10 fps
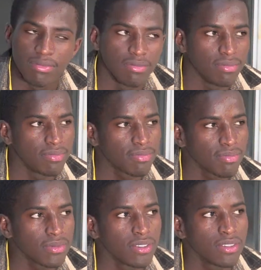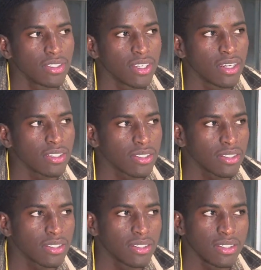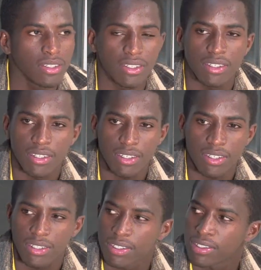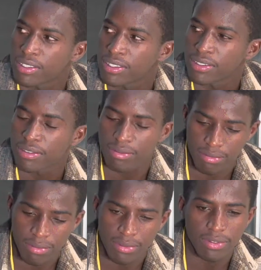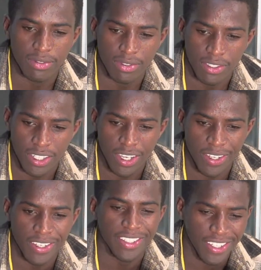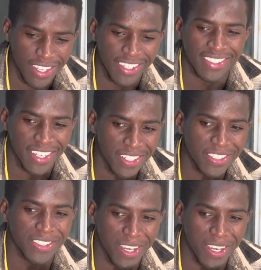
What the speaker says: Right, right. That is your stage name. Every time you go to perform, they are like, Delicious is coming on stage.